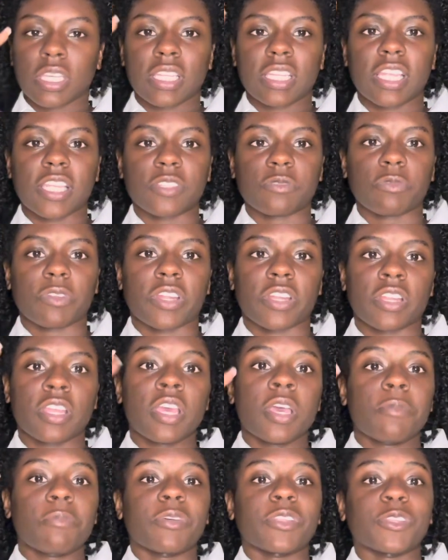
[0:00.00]
That's weird.
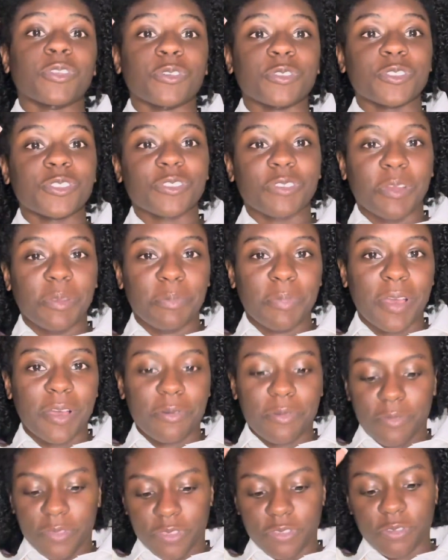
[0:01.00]
But those 3
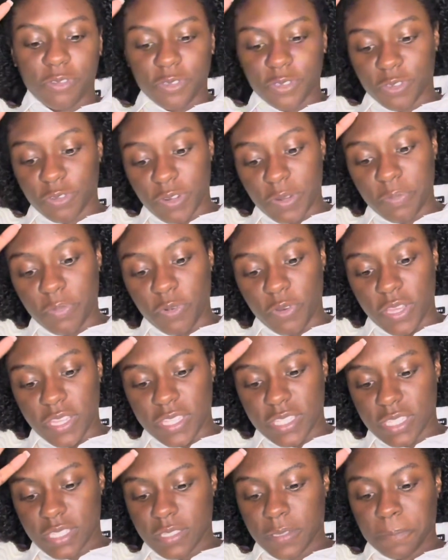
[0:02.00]

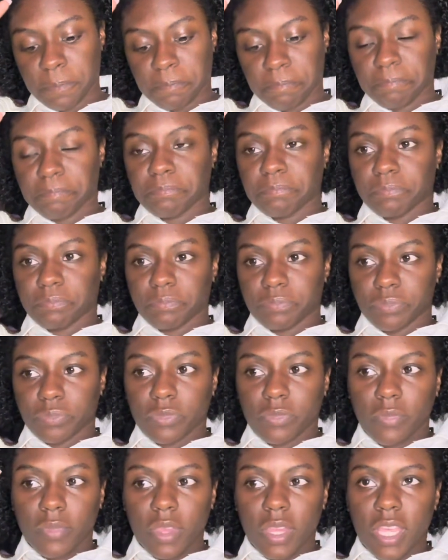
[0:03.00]
points,
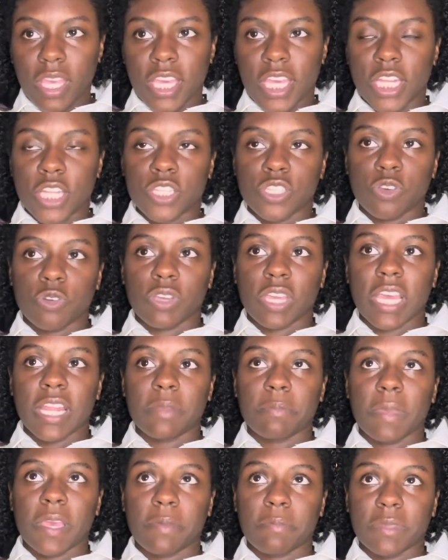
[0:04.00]
it is okay to
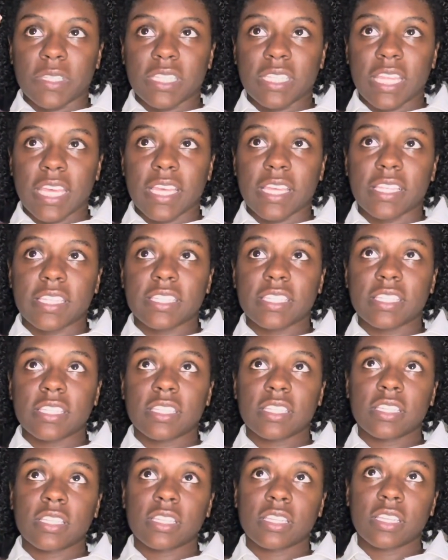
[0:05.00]
make mistakes.
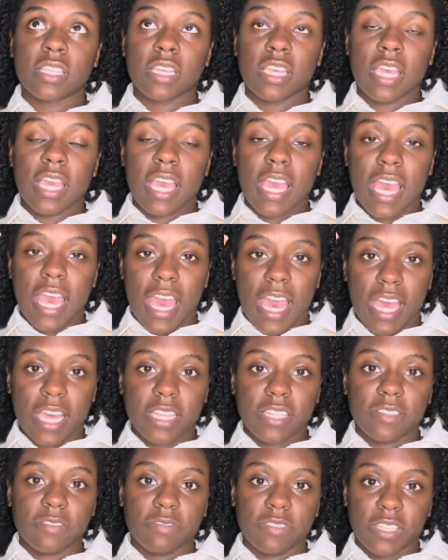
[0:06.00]

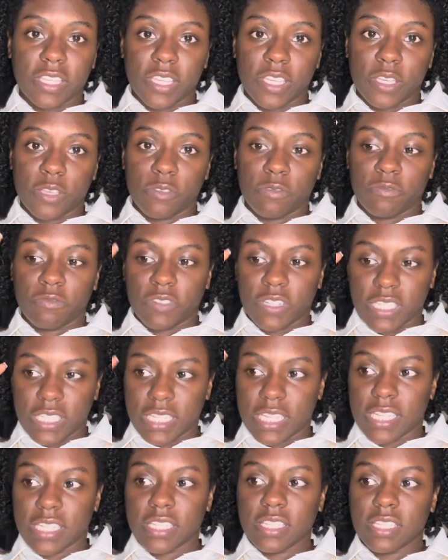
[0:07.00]
Actively
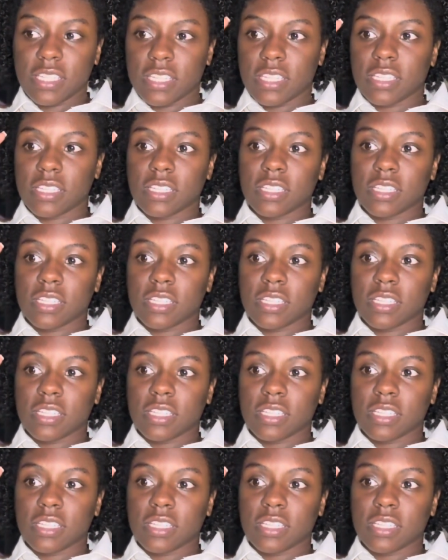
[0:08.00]
resist.